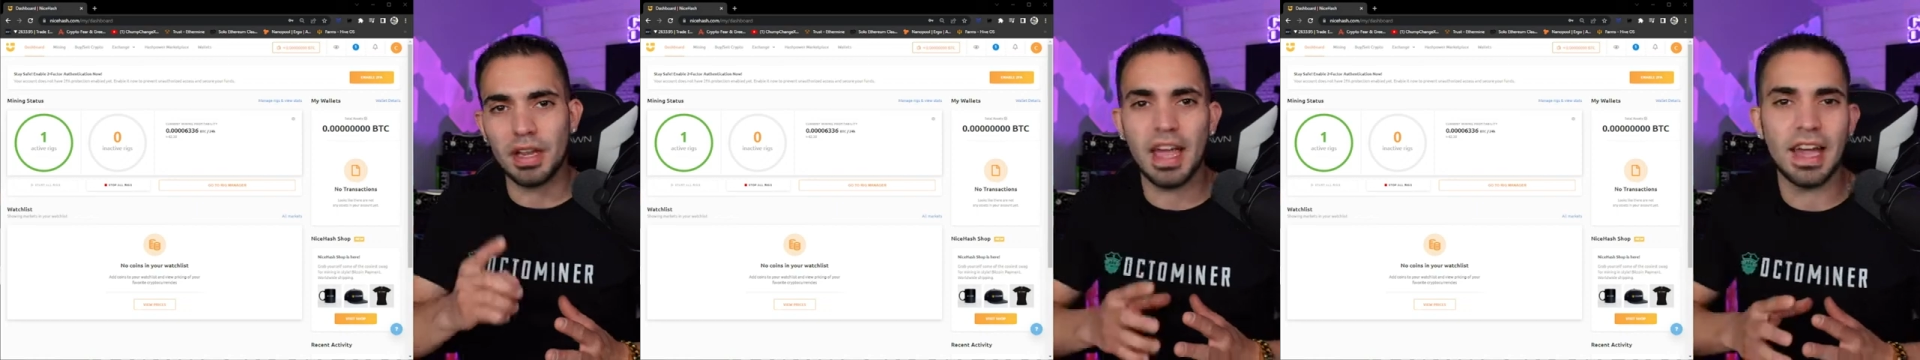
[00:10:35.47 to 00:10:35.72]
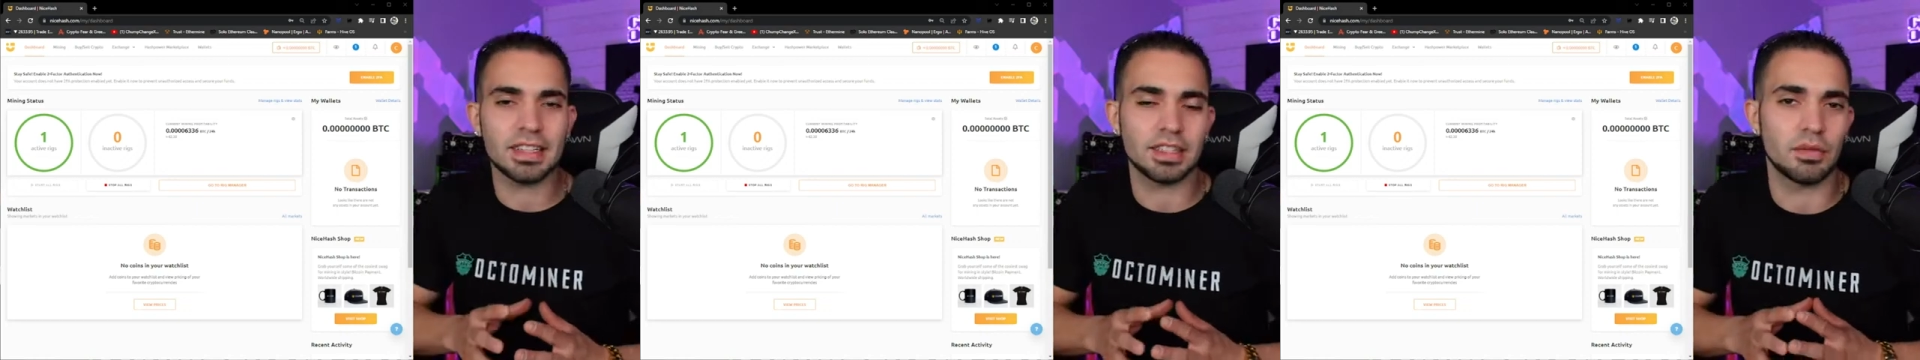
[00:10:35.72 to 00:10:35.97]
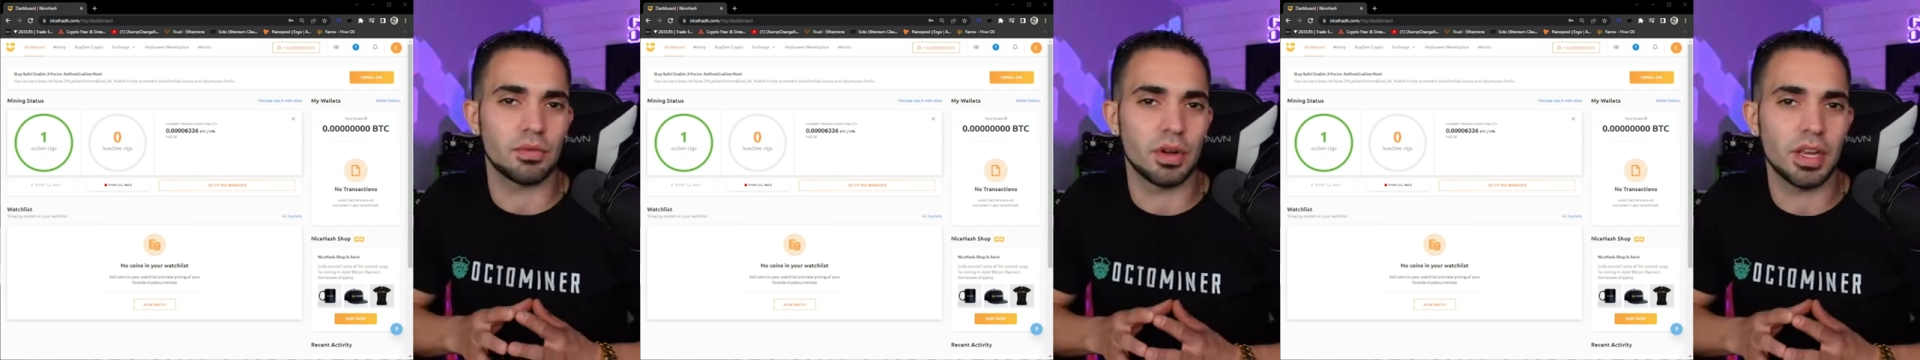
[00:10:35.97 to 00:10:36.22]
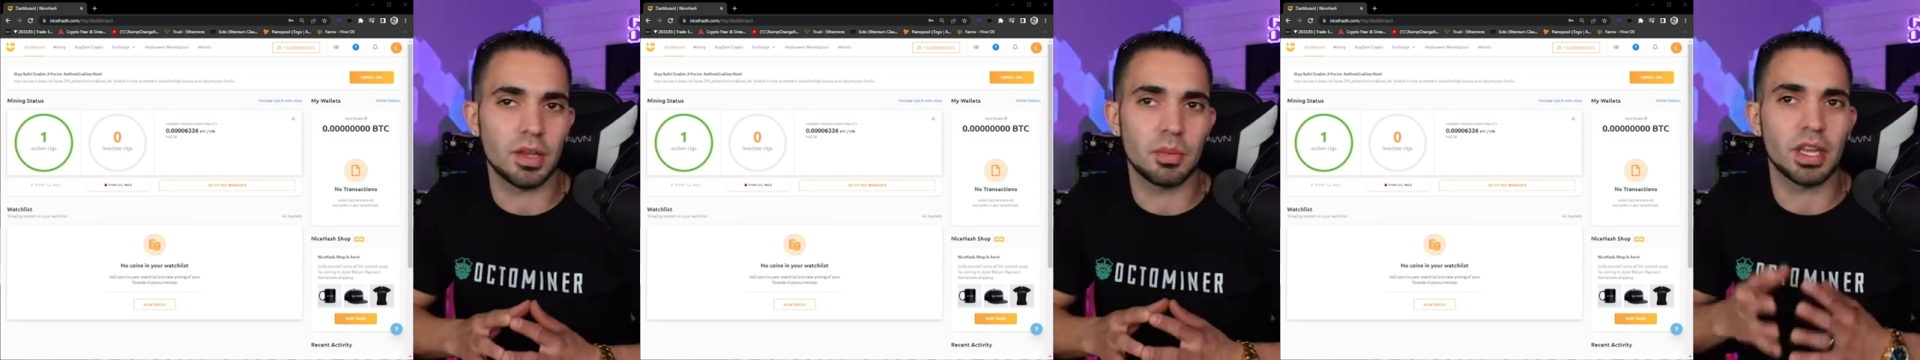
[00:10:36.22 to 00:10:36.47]
active
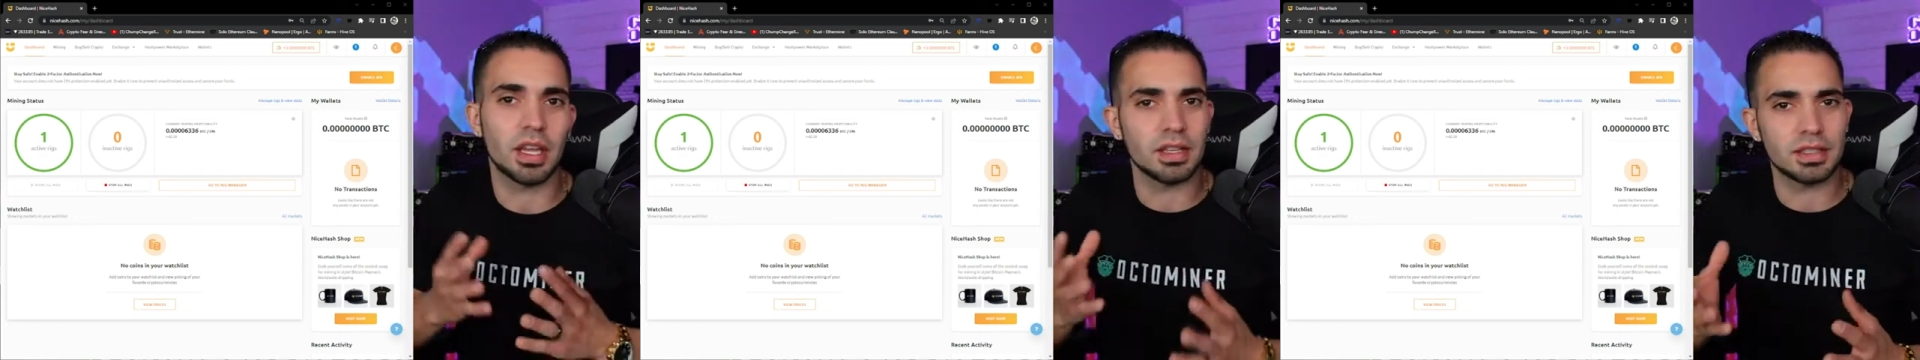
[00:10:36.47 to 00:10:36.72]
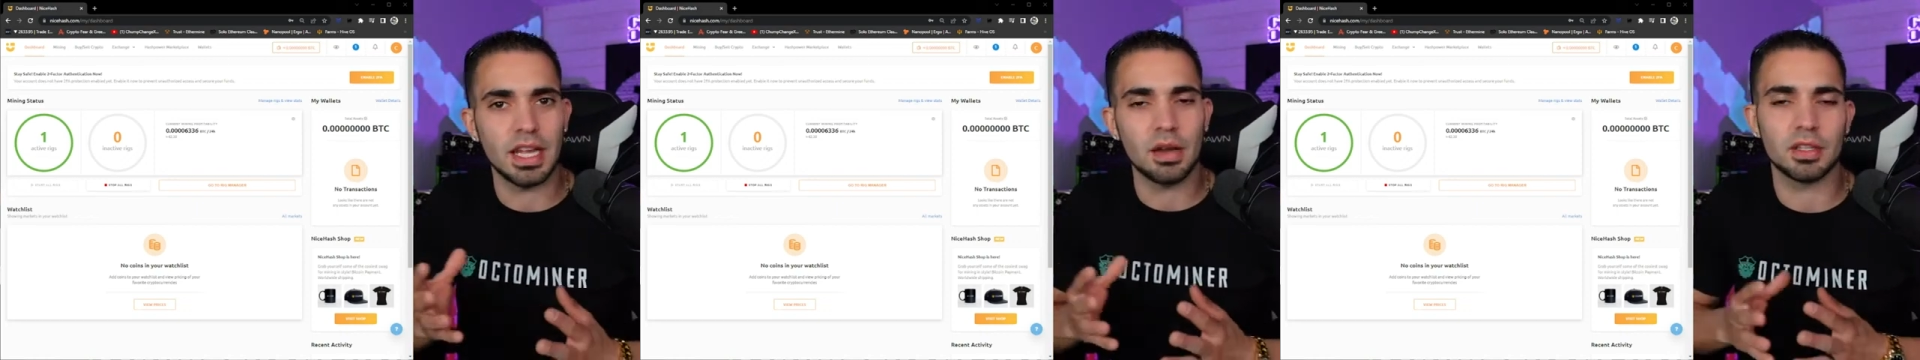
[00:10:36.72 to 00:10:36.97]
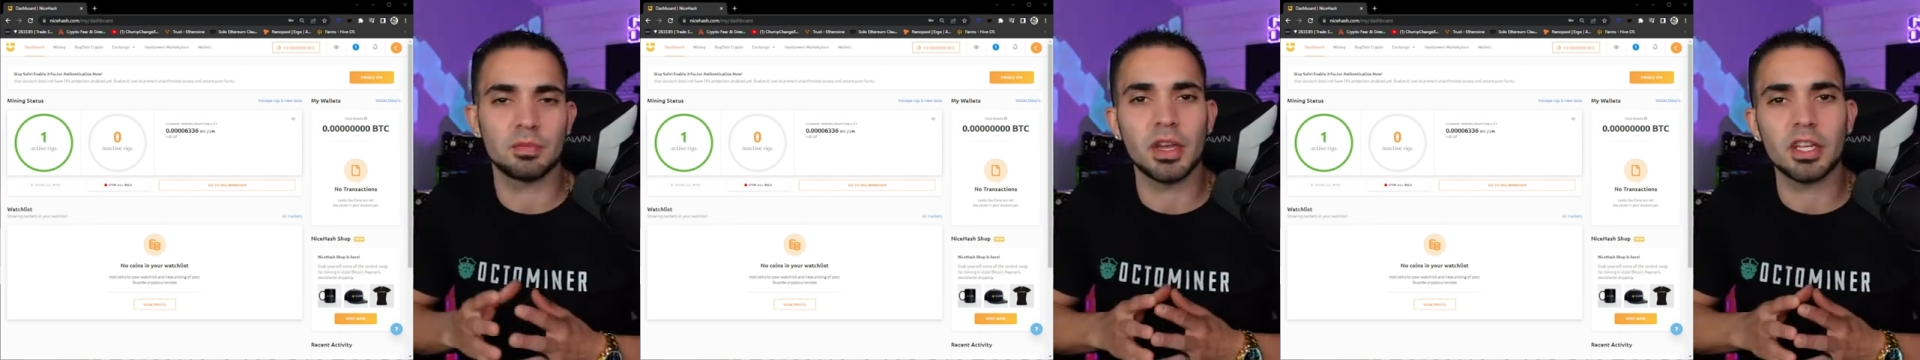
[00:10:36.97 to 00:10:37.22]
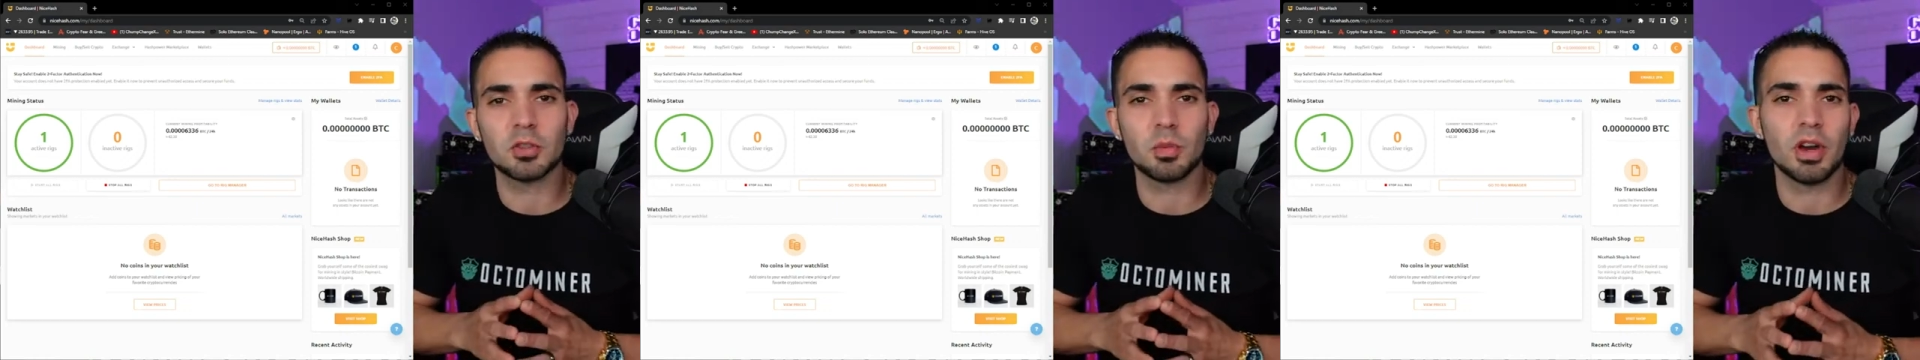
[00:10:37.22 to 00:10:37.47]
rig because now it's
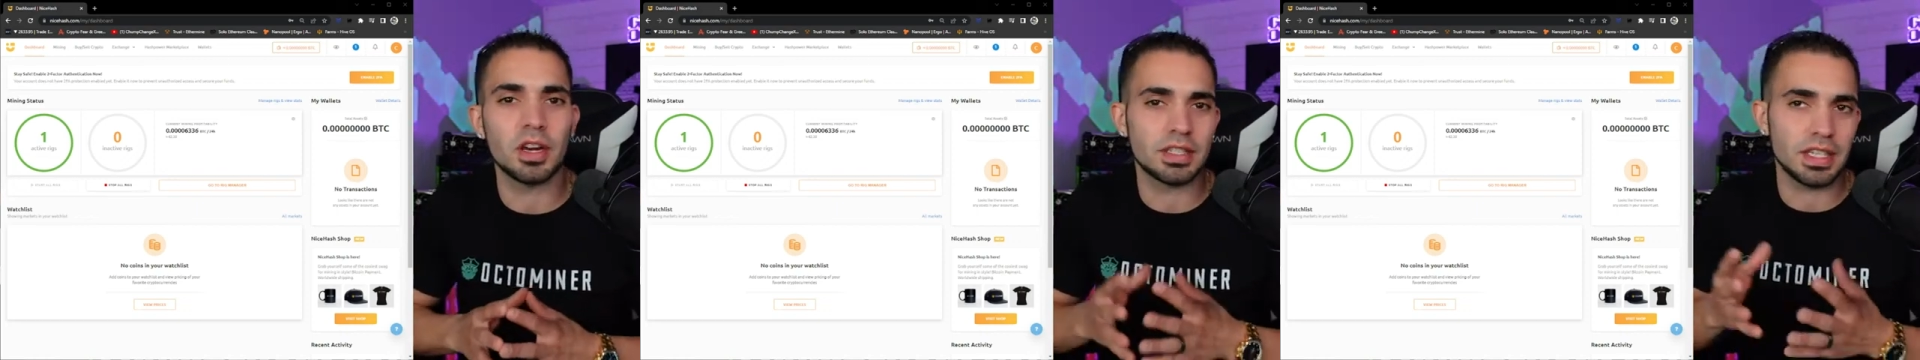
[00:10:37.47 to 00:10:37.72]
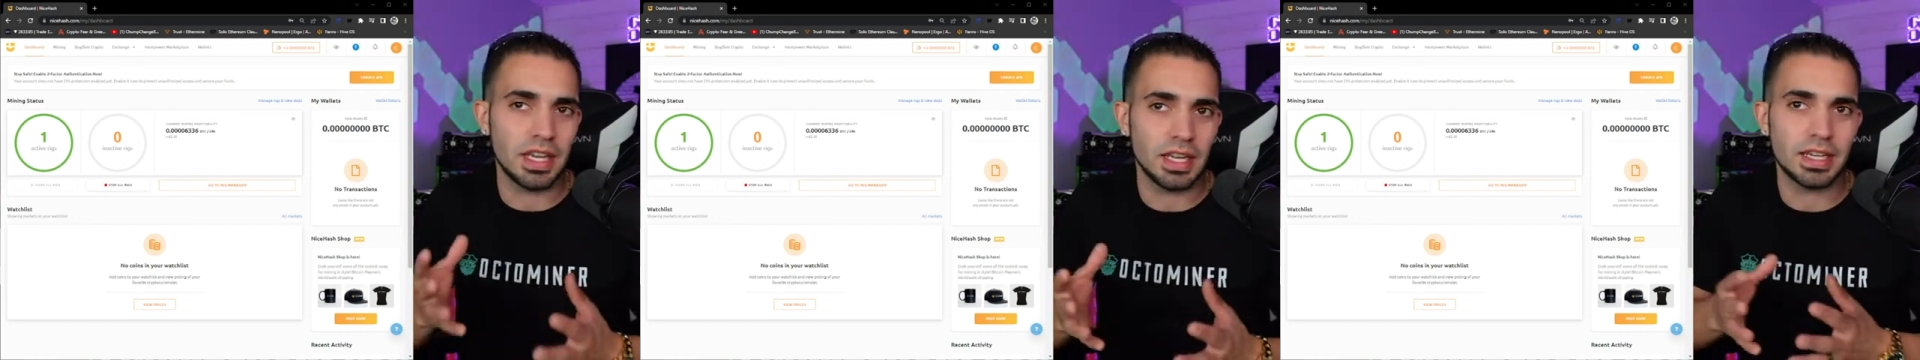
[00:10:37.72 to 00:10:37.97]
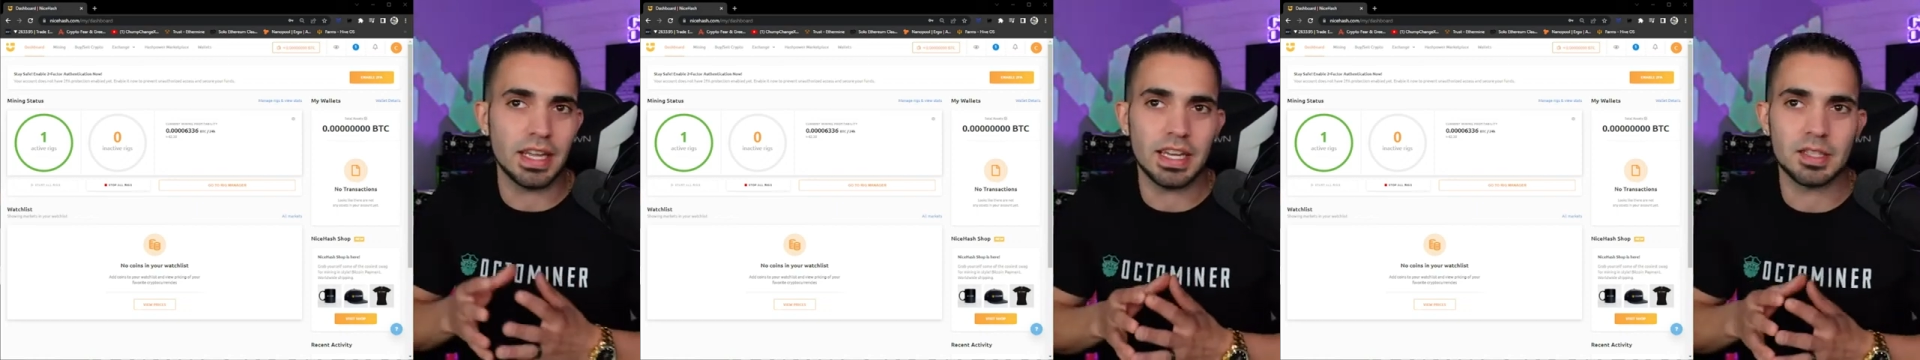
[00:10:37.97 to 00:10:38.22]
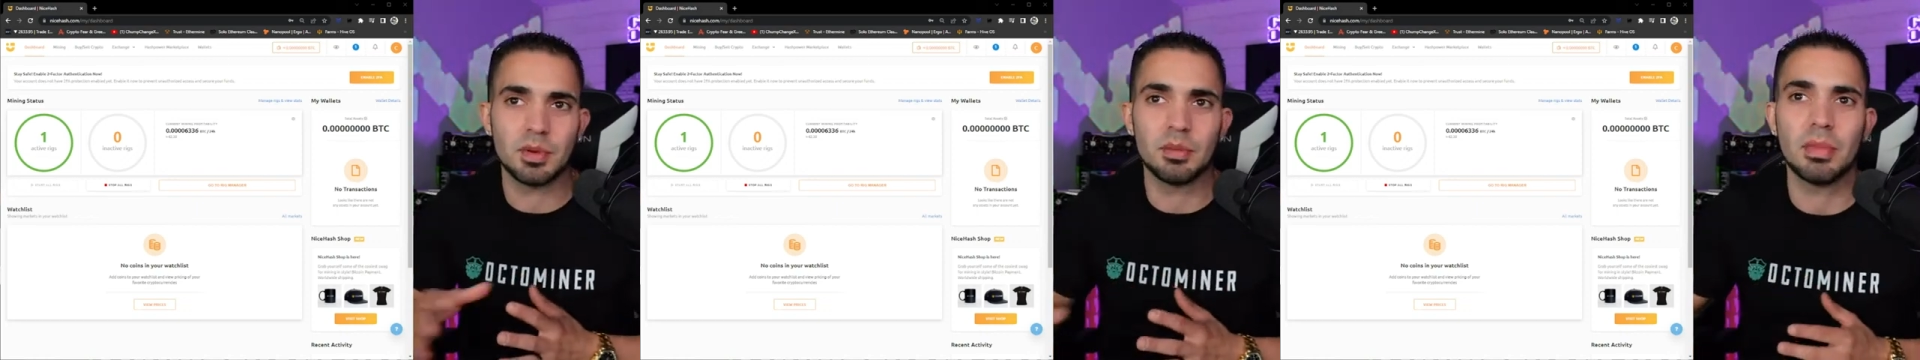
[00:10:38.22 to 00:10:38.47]
benchmarked and it
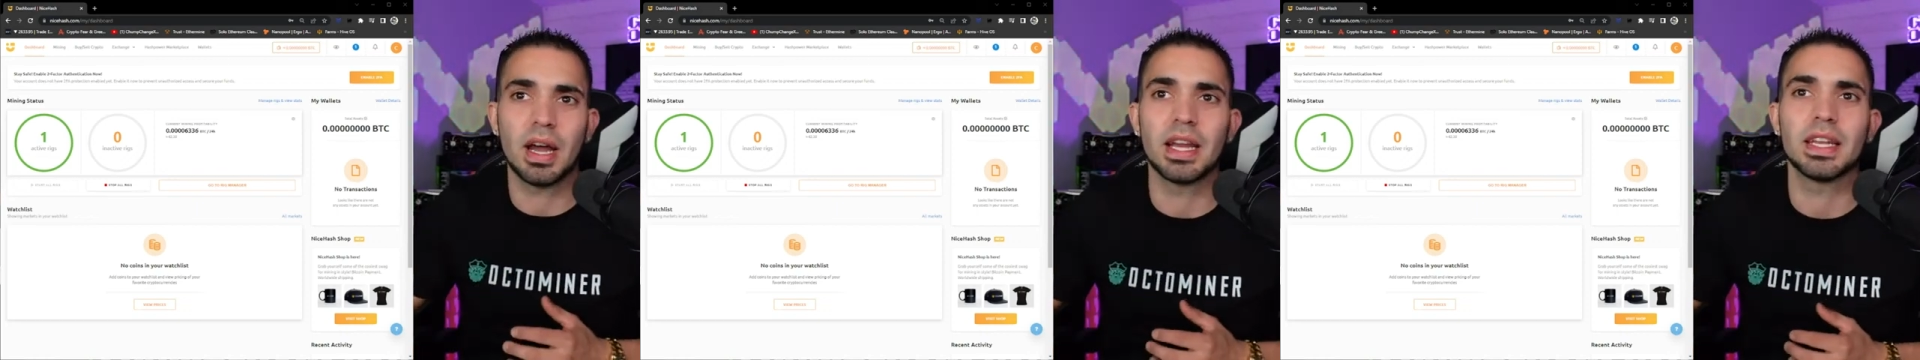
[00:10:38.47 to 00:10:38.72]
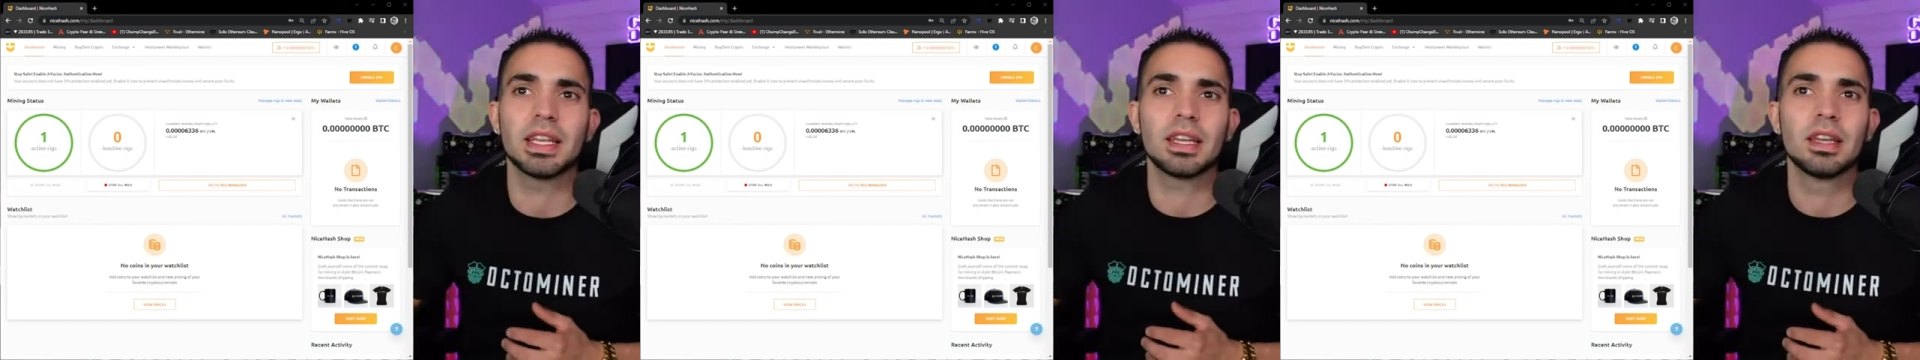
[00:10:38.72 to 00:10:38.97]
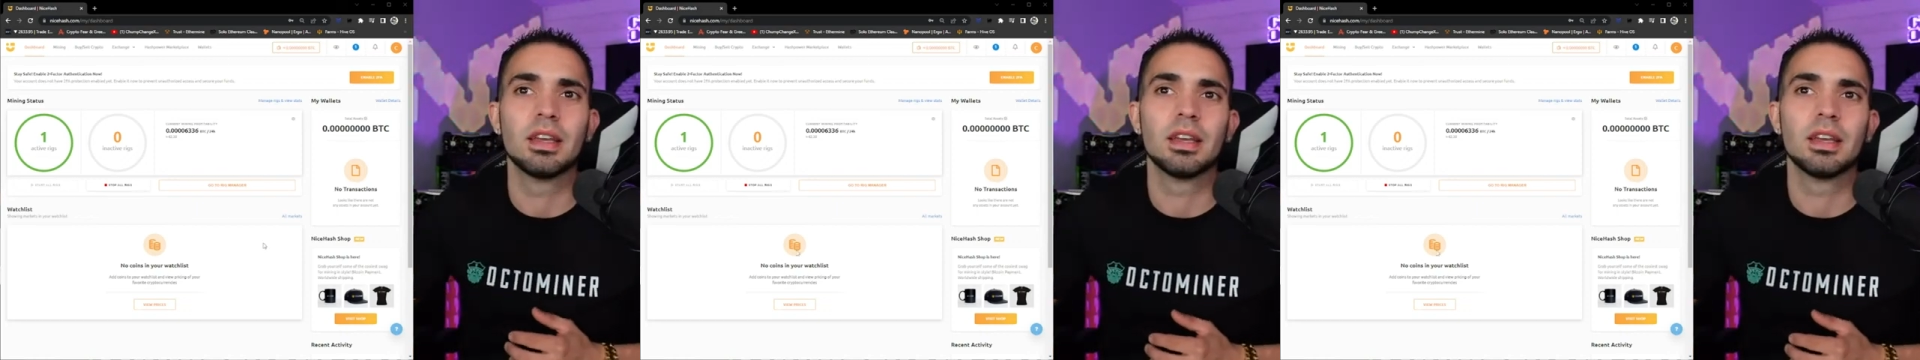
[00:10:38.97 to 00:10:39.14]
has been mining.